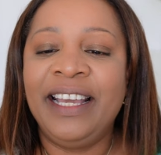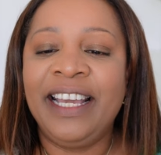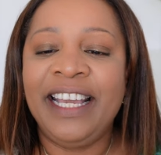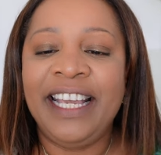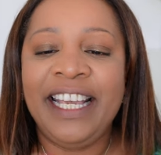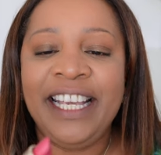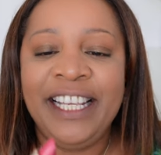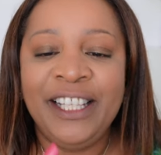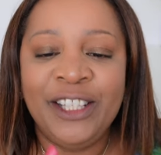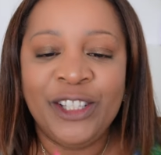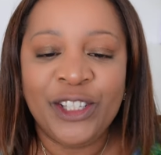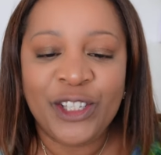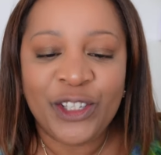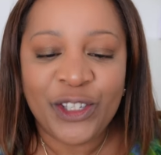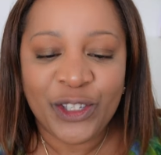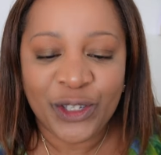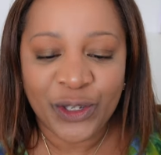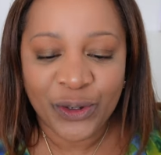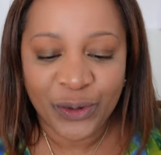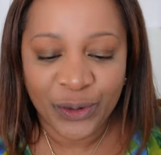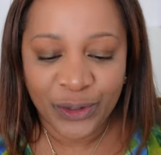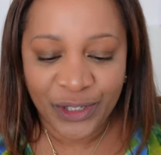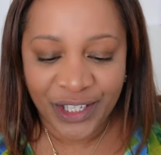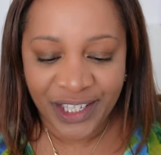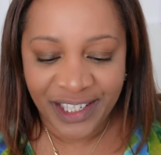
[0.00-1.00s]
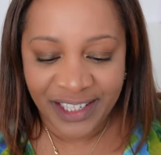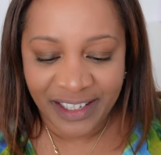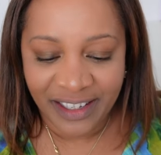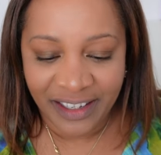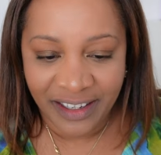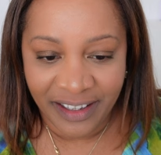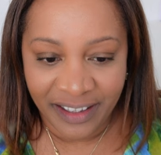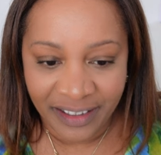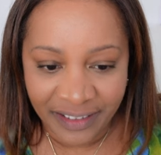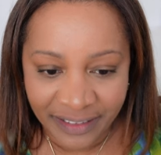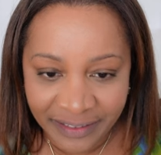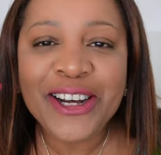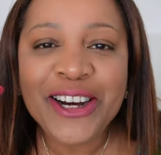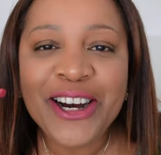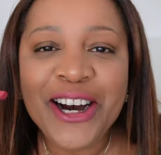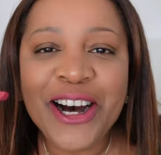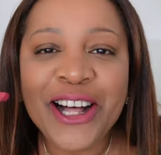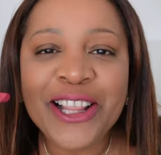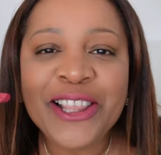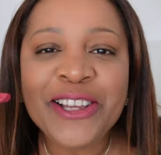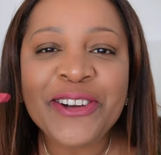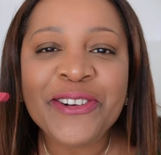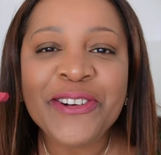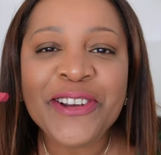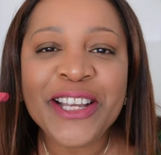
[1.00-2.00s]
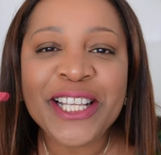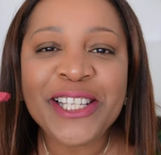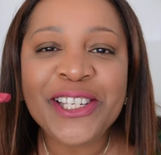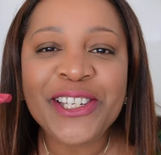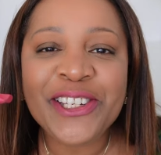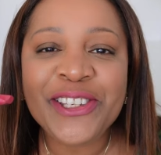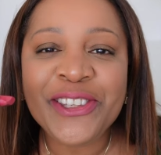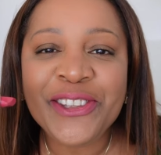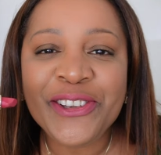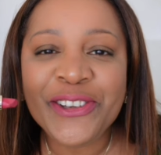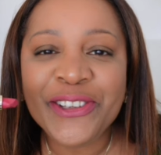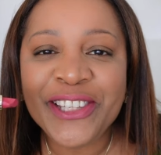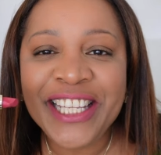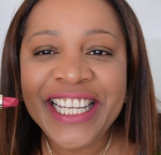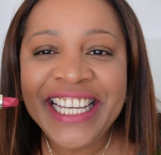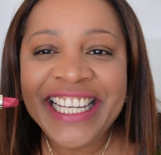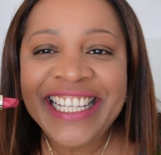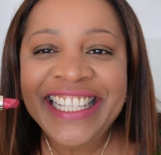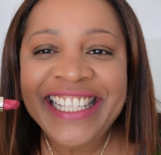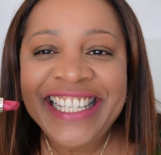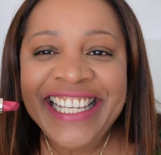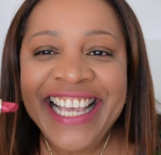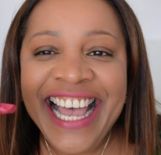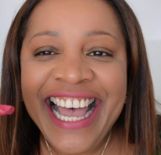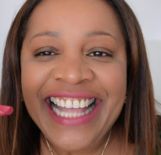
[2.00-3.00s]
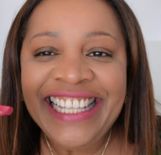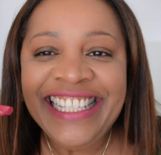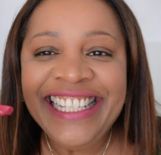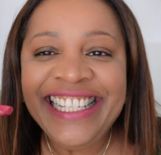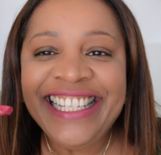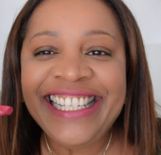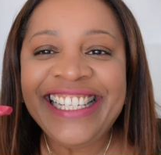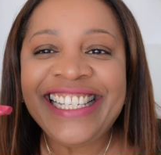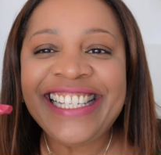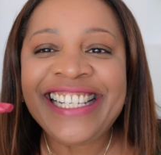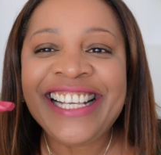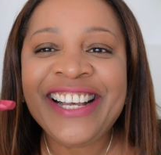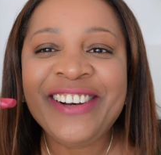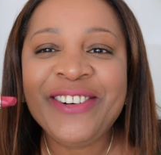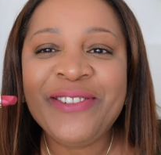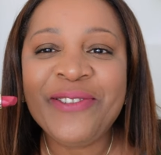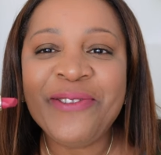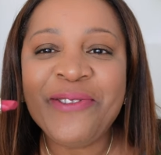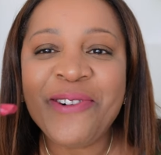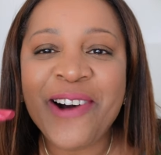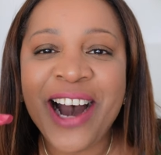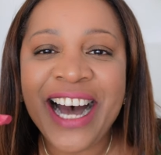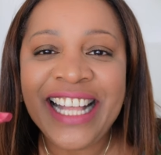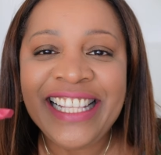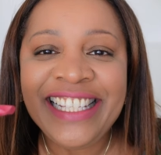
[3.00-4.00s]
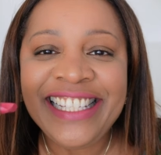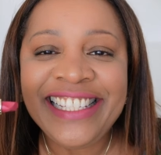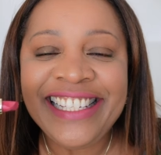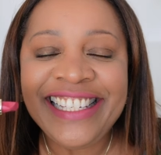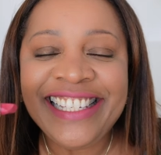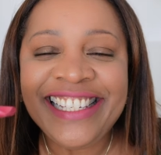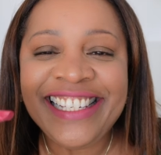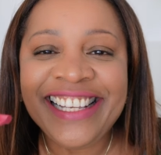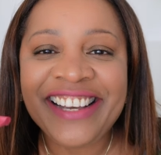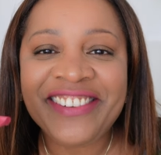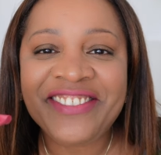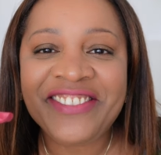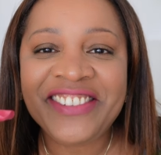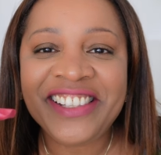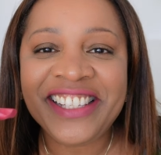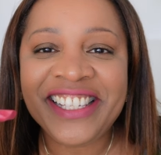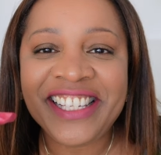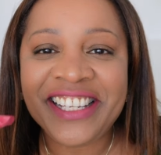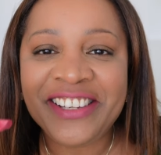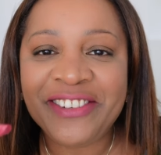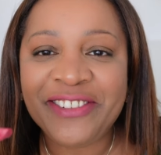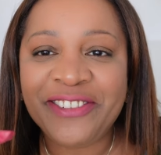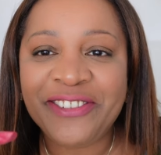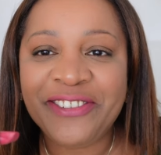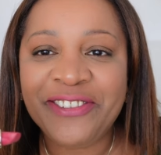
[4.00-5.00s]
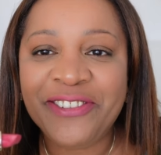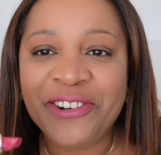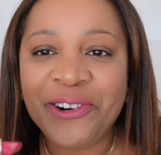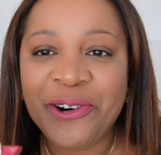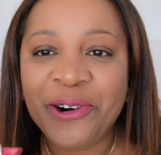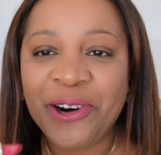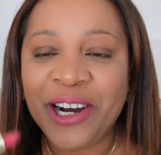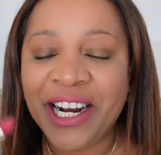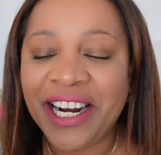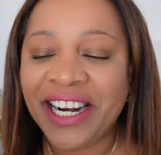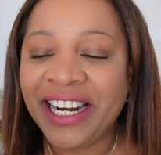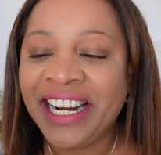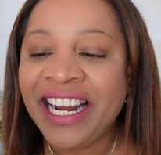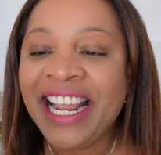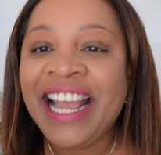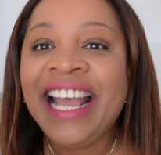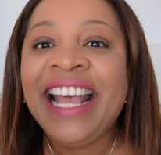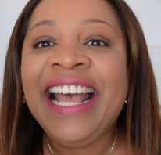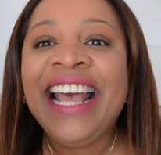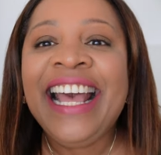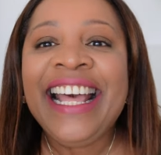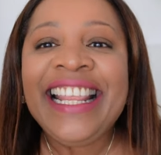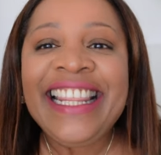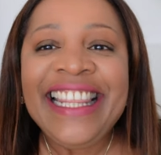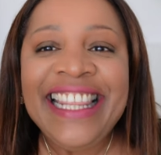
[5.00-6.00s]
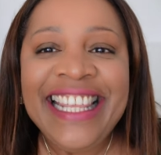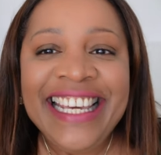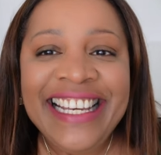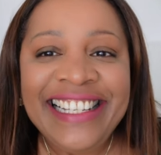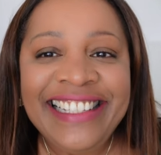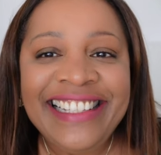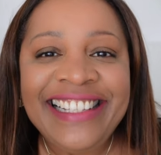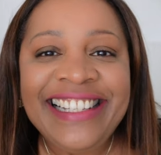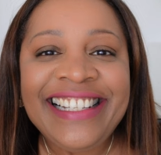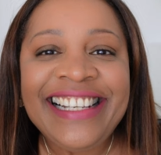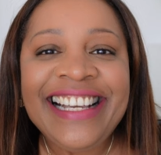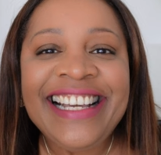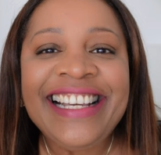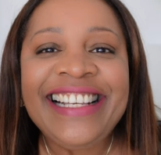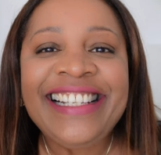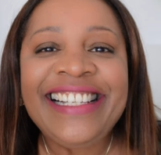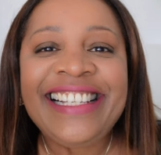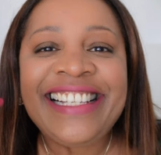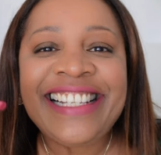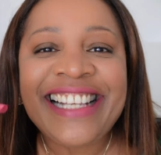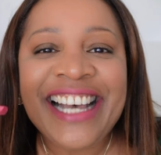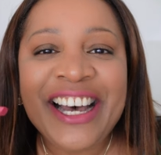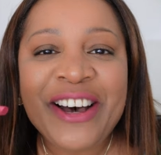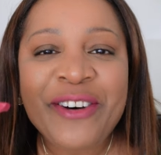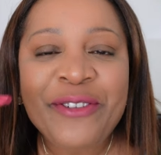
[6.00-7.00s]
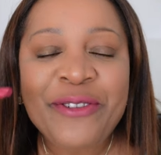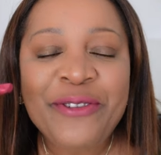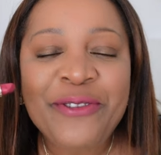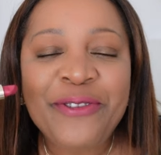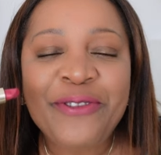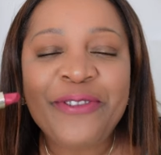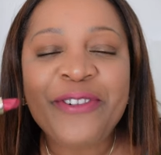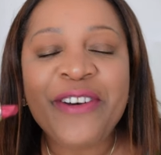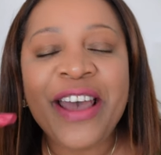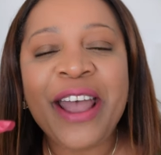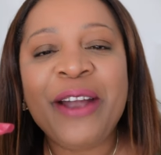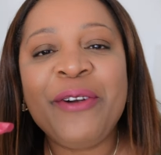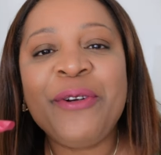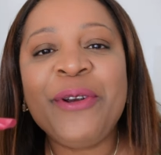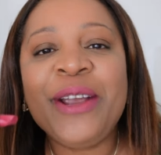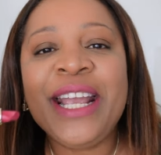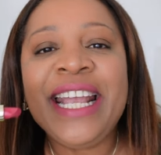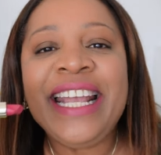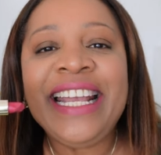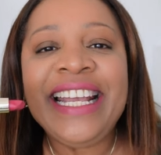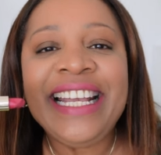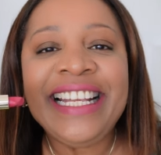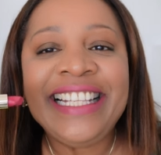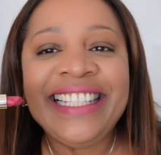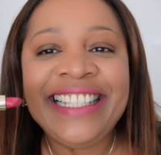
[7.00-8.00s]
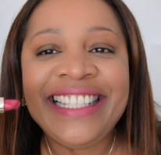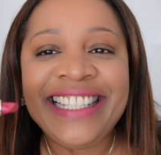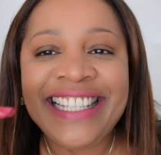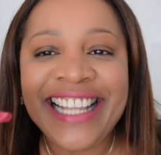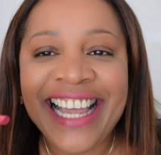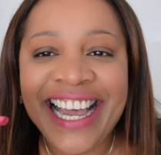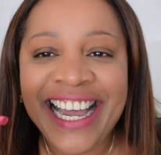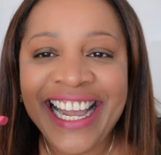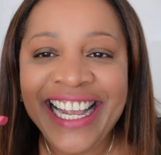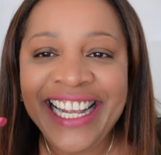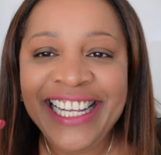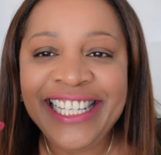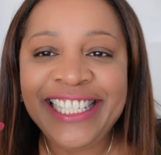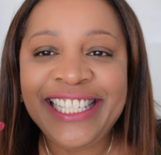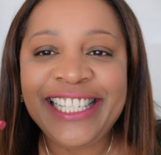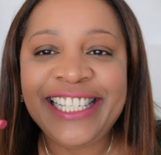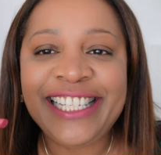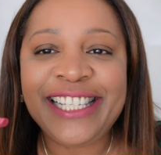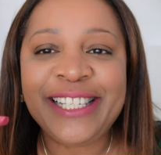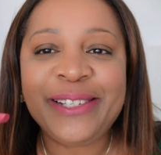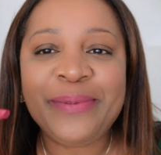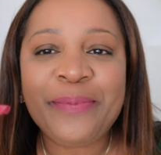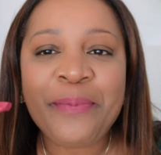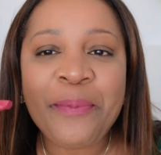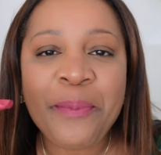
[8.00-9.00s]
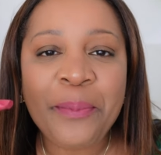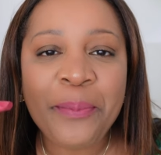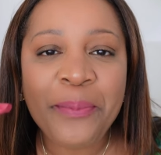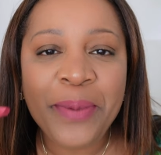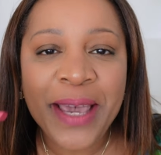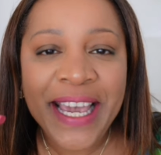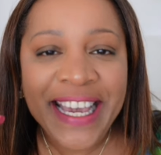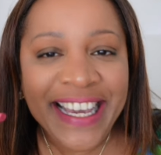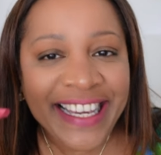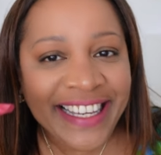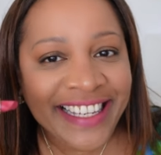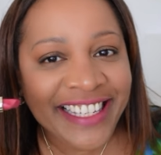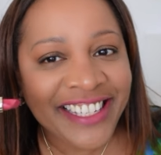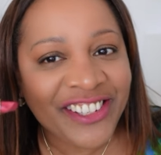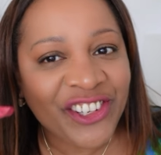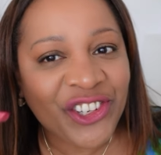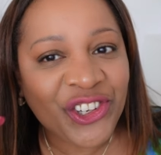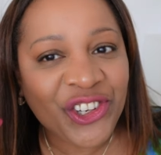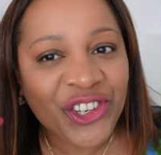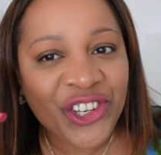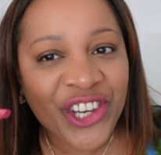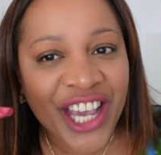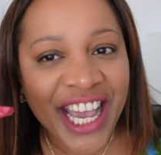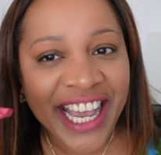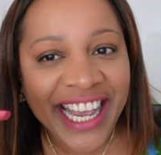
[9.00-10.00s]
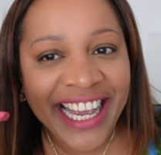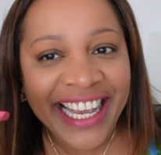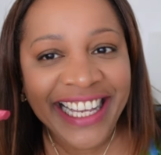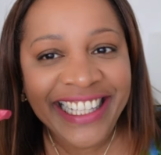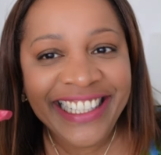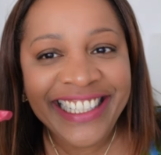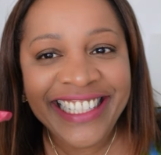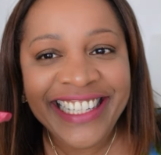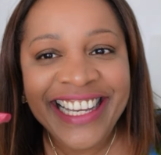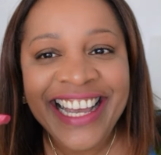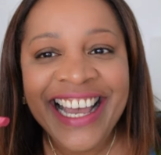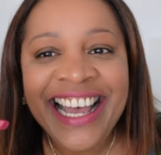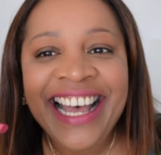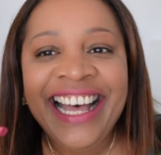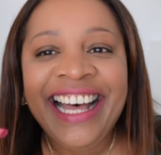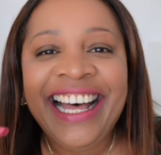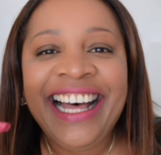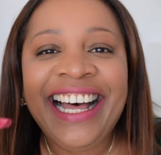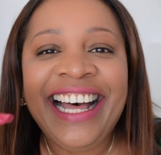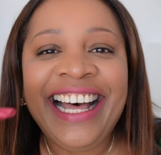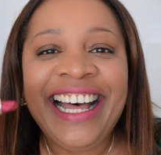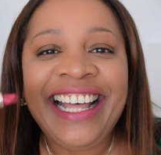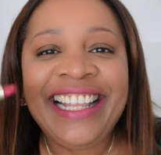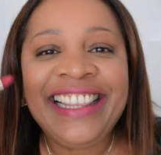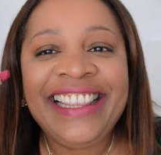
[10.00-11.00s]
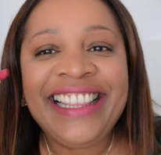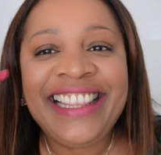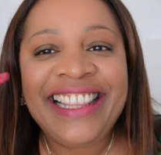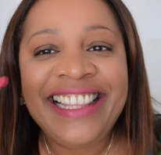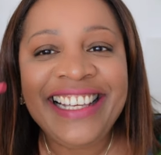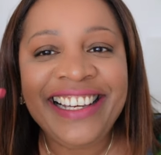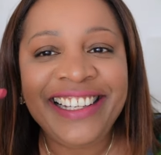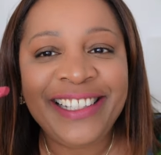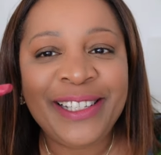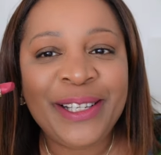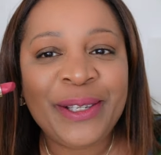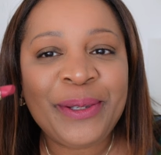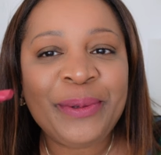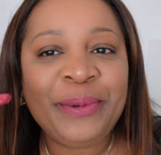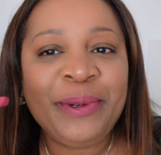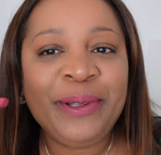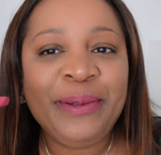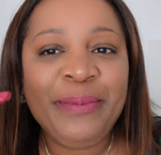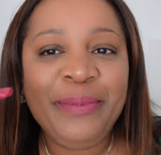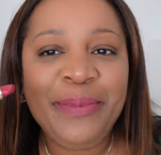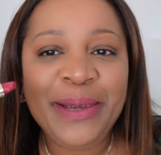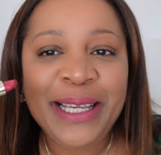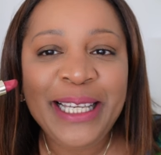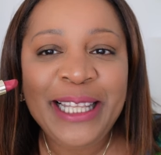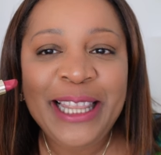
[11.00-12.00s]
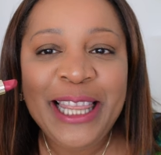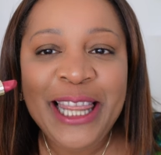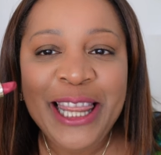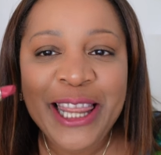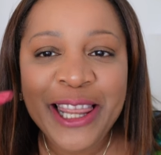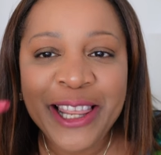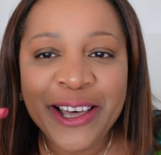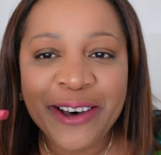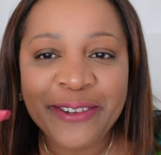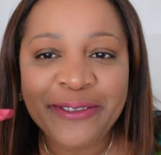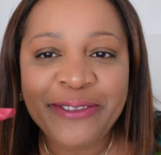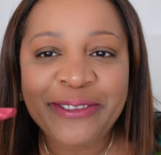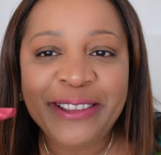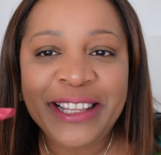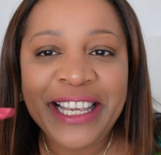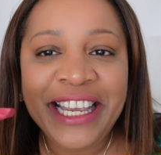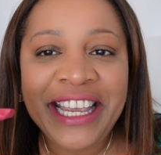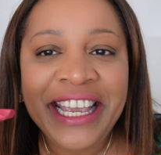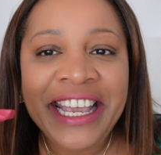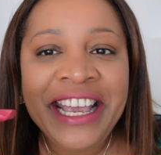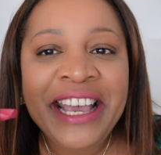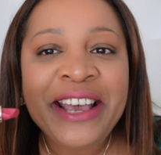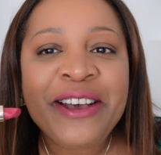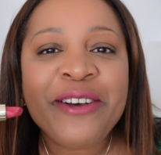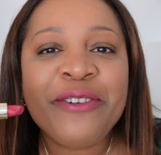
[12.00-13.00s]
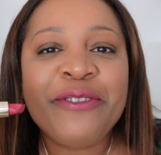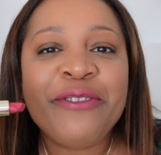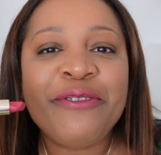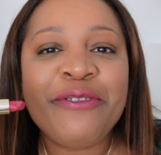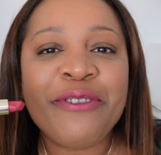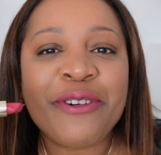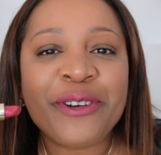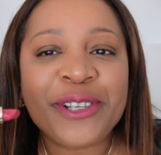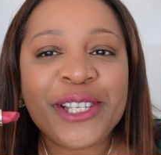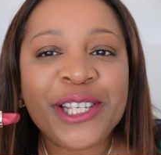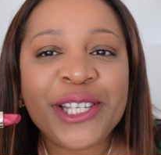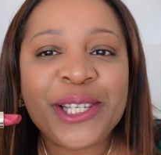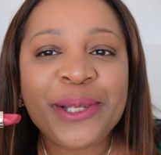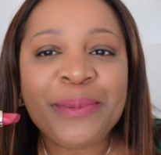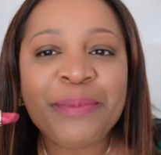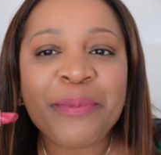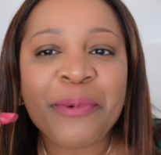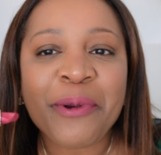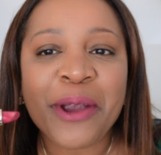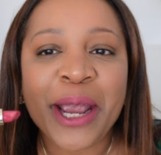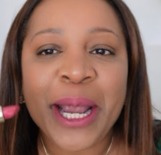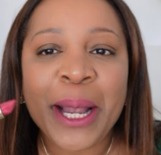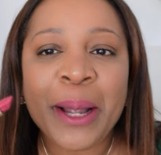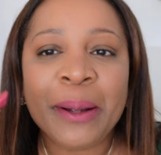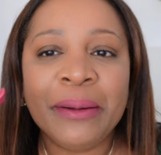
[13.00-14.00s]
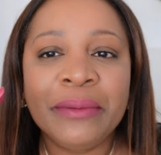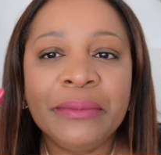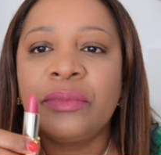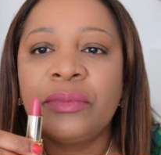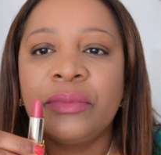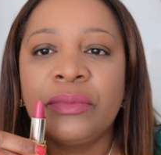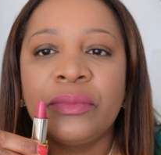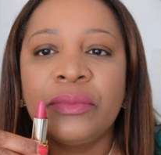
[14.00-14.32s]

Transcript: Insouciant. Color Riche Nude Intense, one seventy-four. This is a very nice pink shade, and this would be lovely for spring.